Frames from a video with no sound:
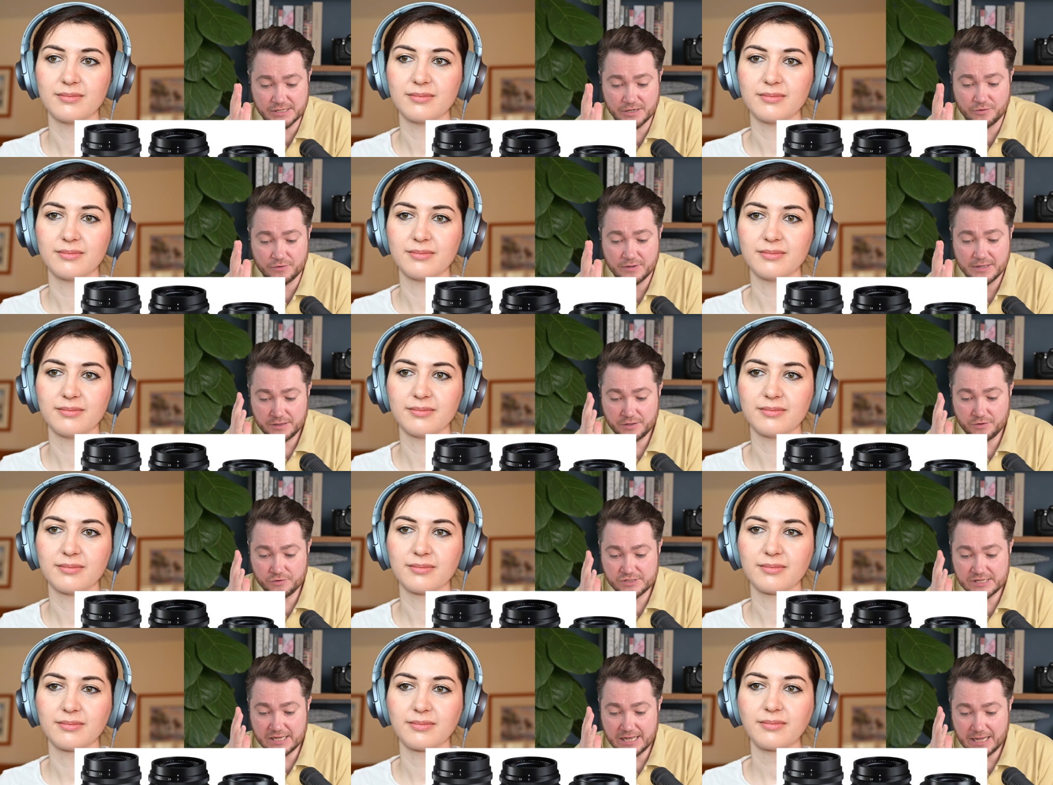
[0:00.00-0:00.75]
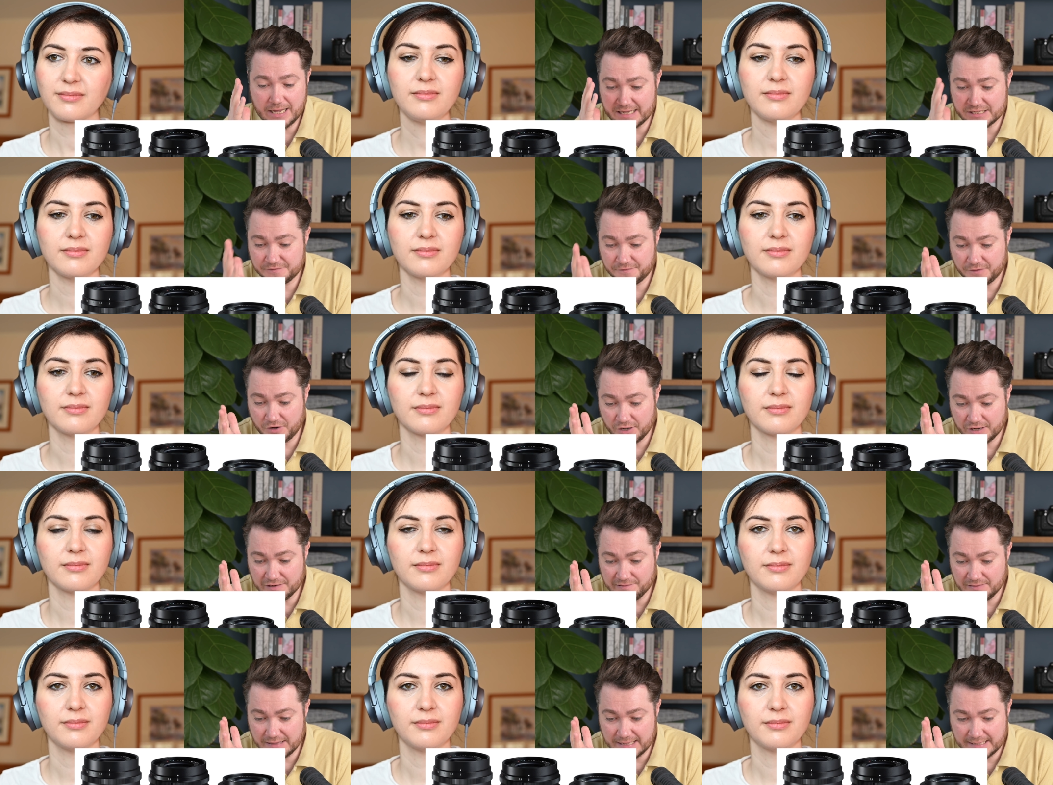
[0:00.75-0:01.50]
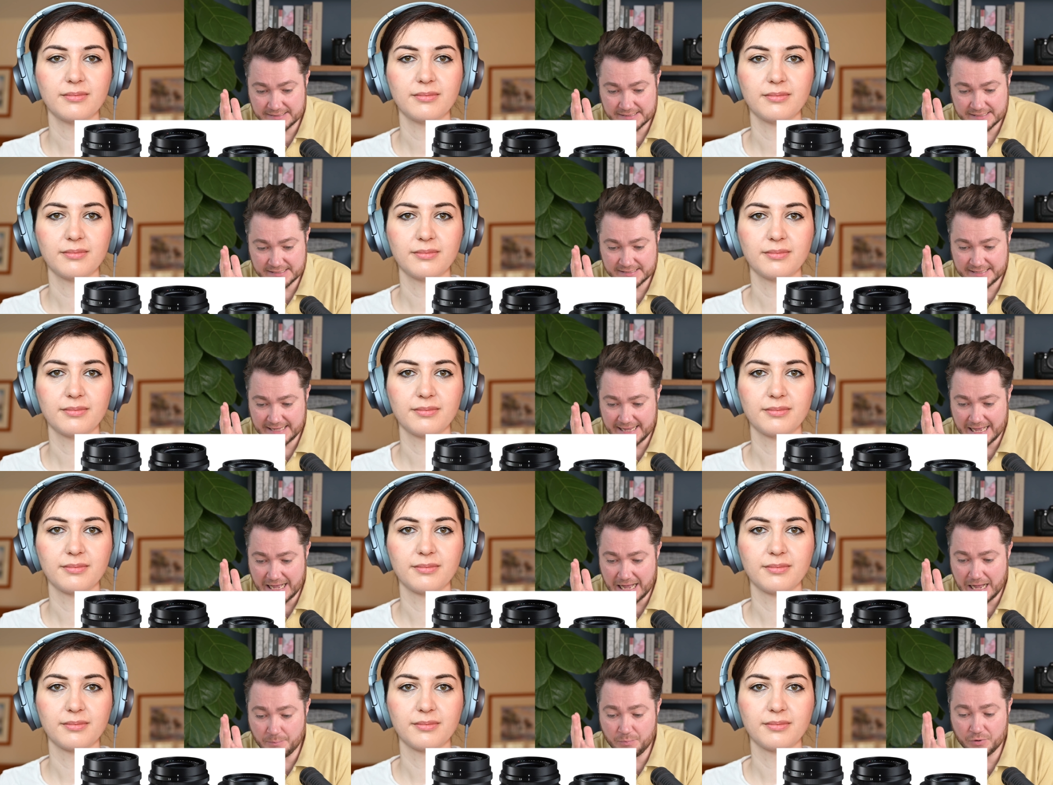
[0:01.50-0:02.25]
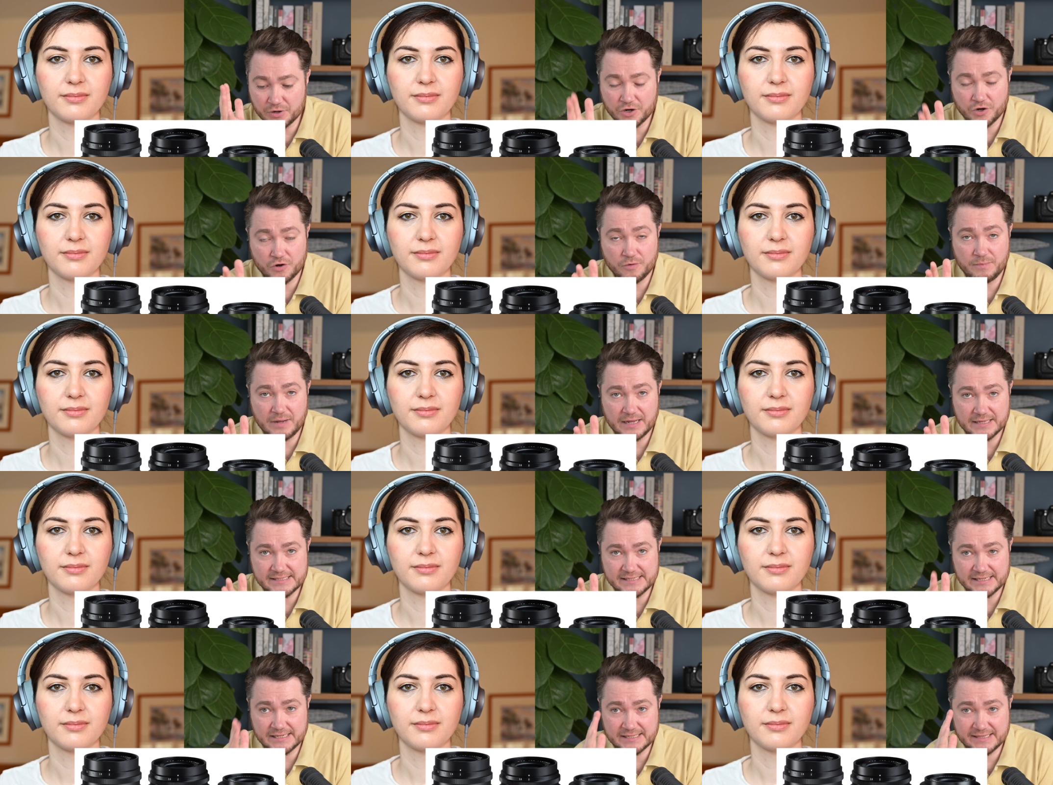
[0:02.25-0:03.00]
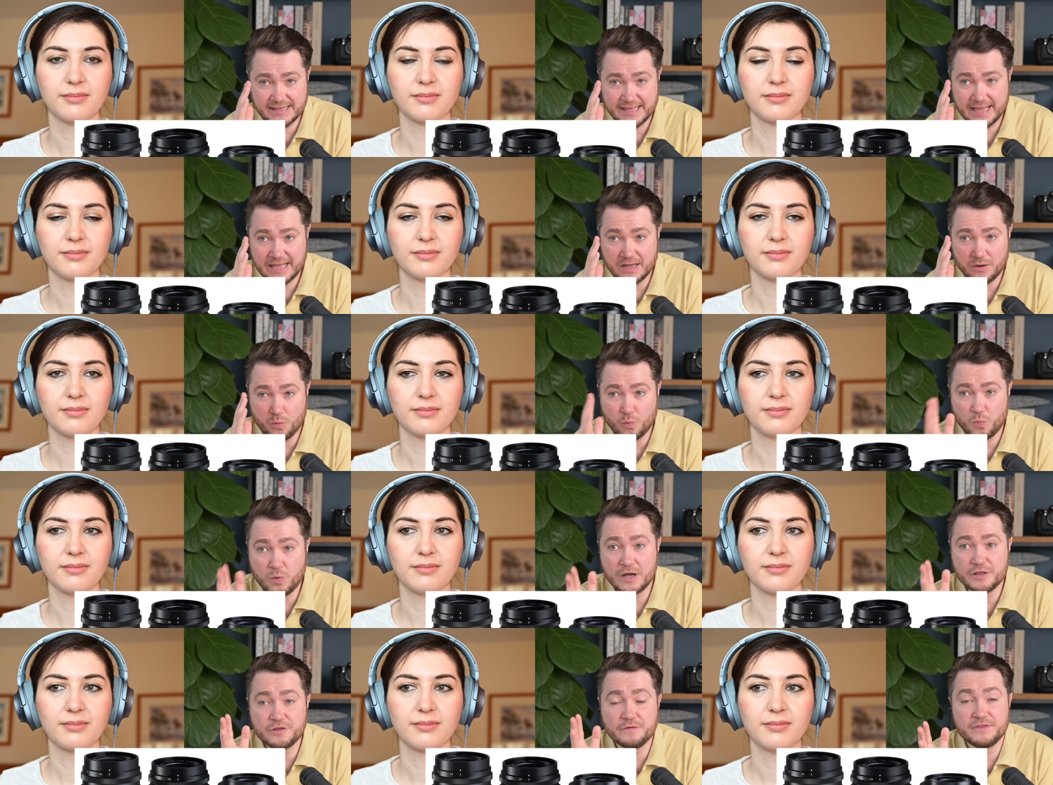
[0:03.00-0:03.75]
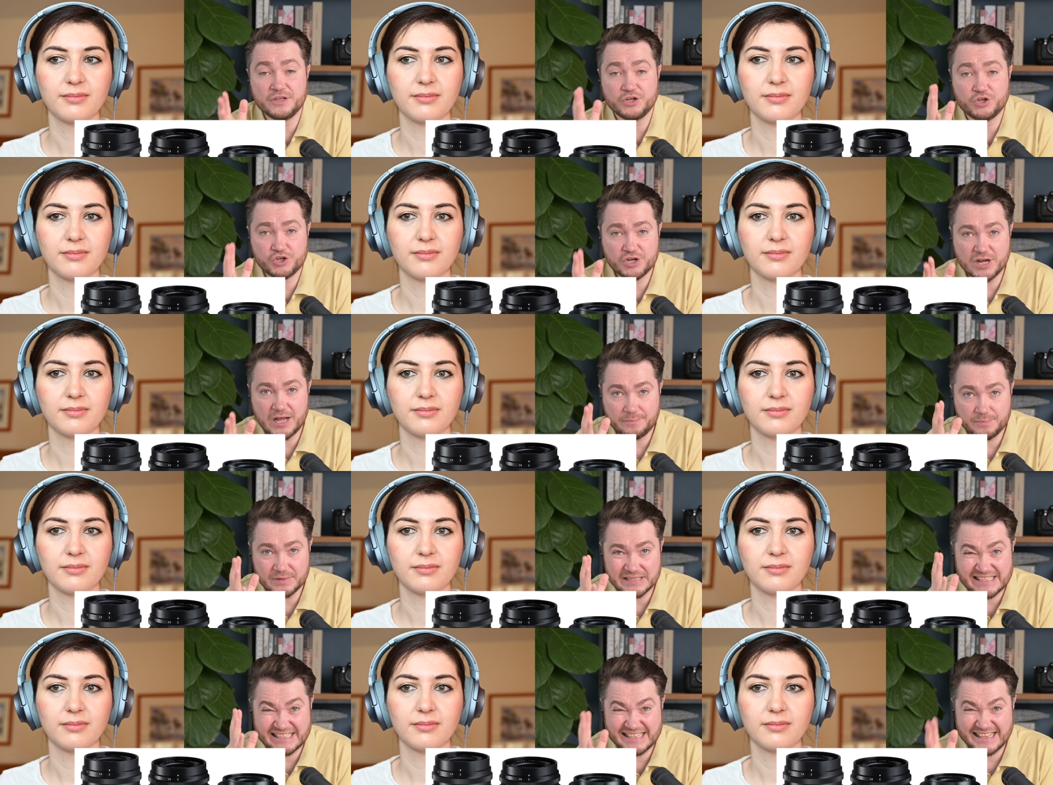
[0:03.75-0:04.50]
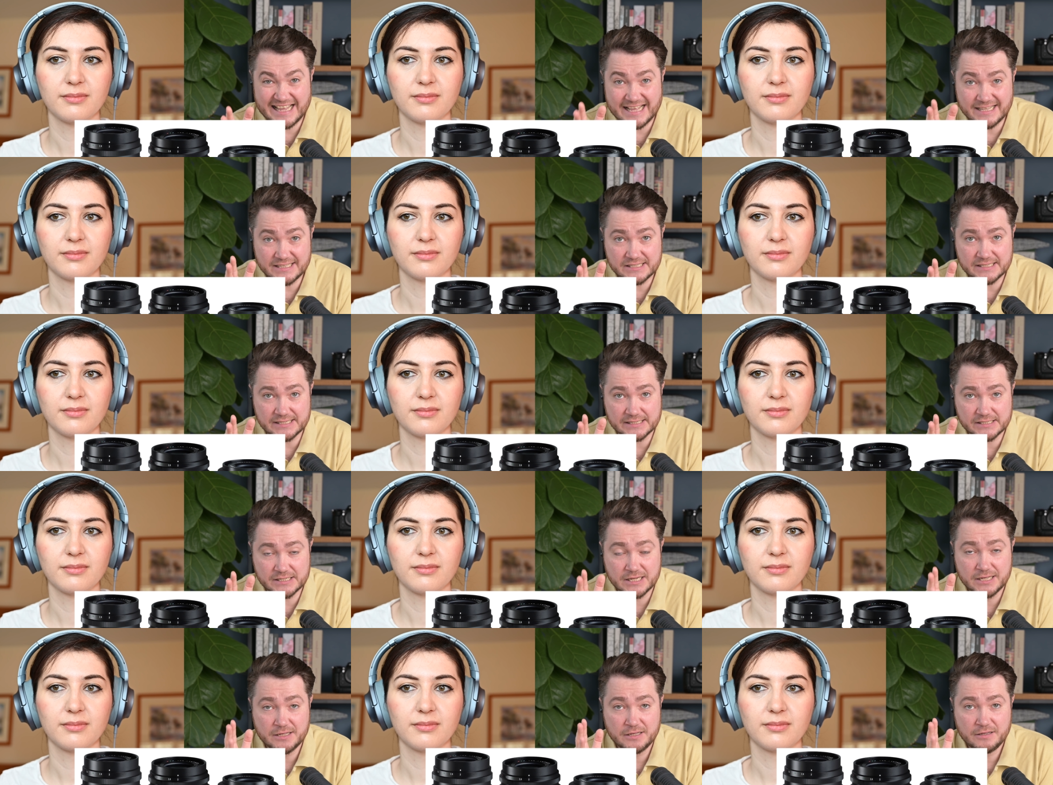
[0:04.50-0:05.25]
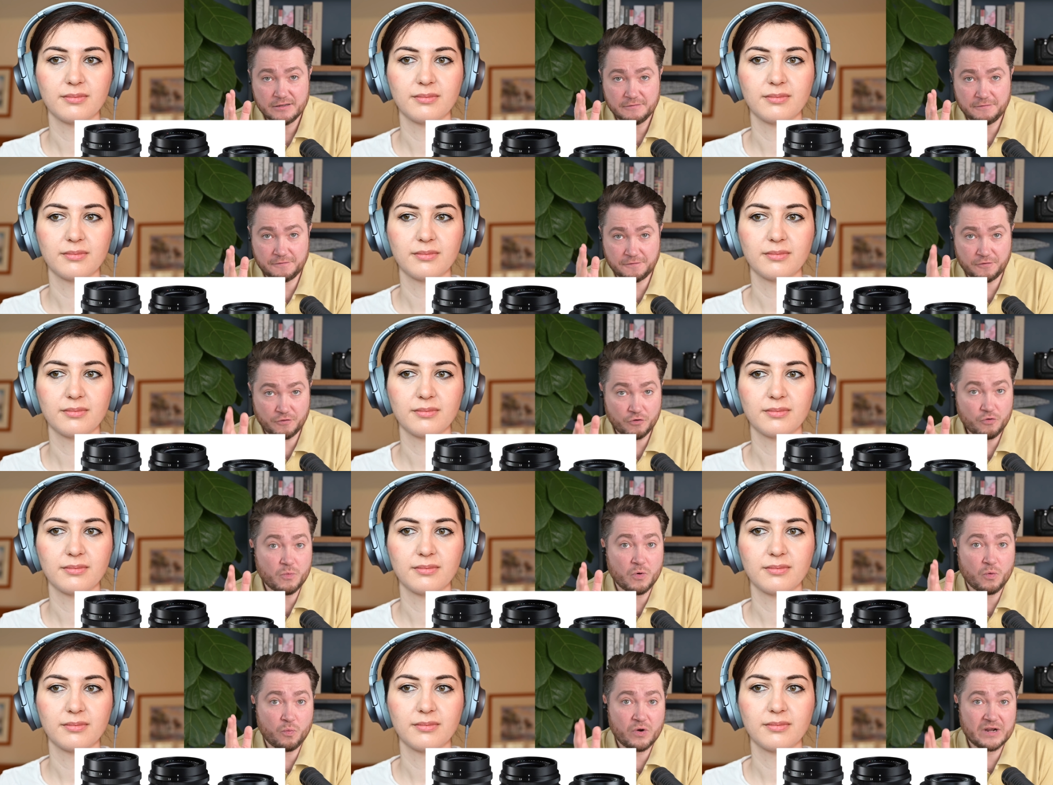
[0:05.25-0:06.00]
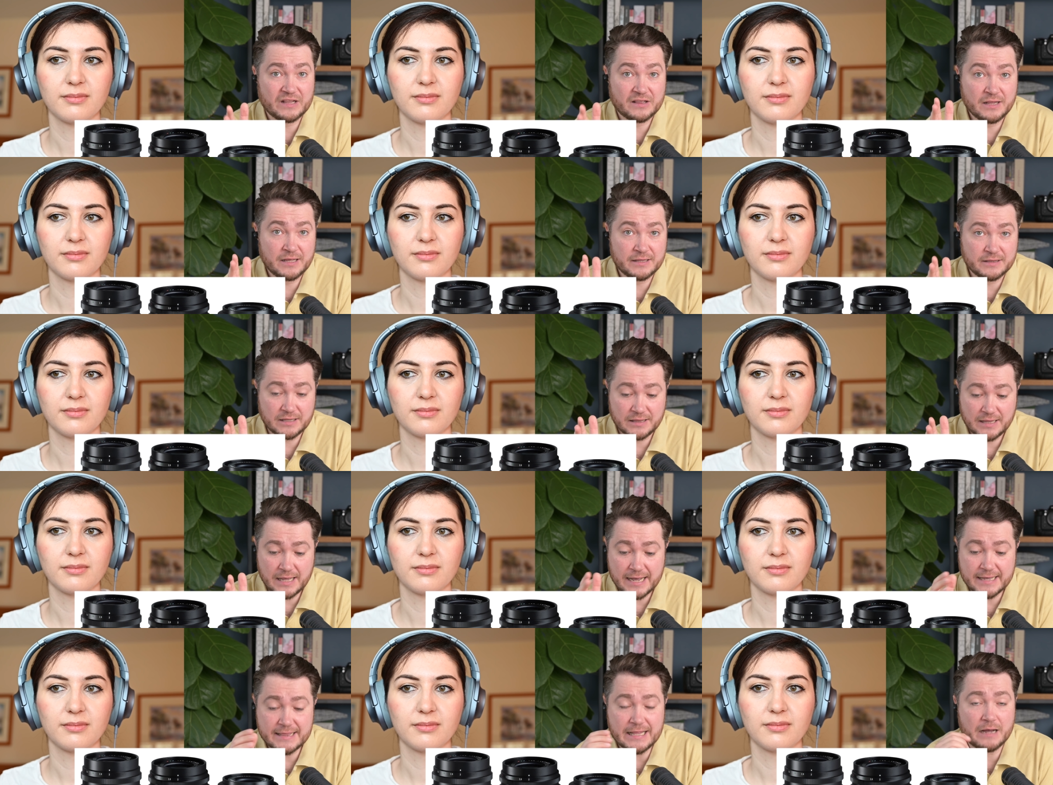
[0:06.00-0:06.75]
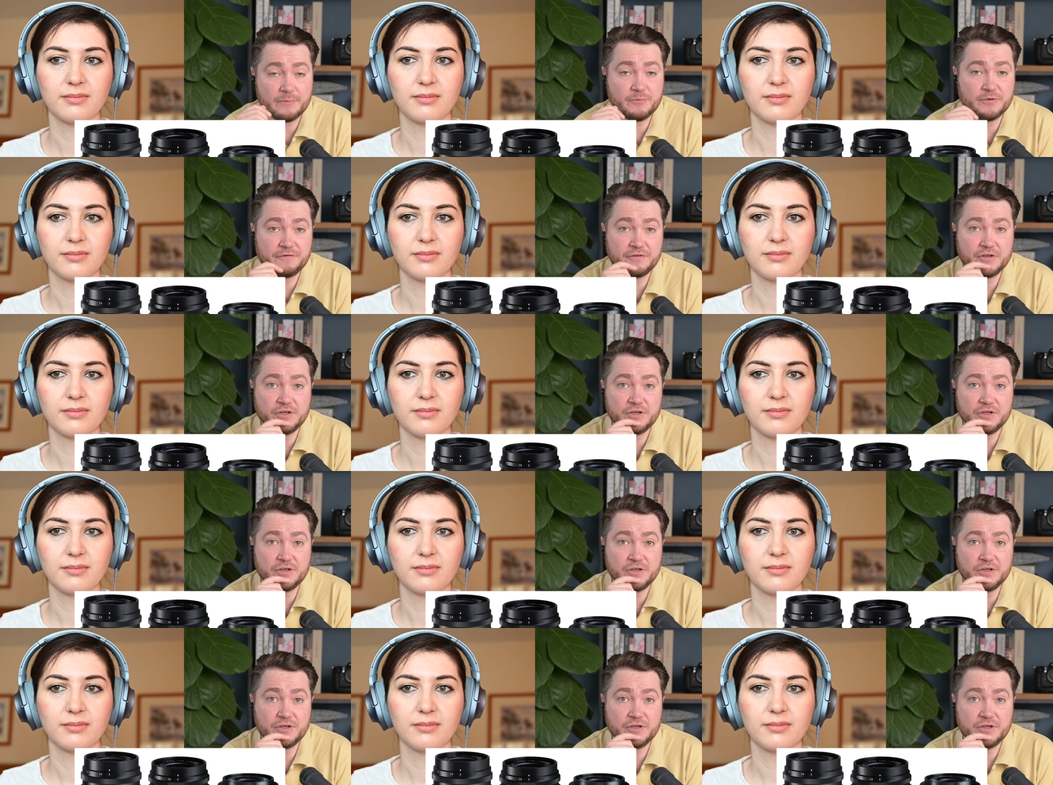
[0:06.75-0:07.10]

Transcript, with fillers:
Speaker 1: So those are aspherical lenses, they are apochromatic, they are one of the sharpest lenses from wetland lineup.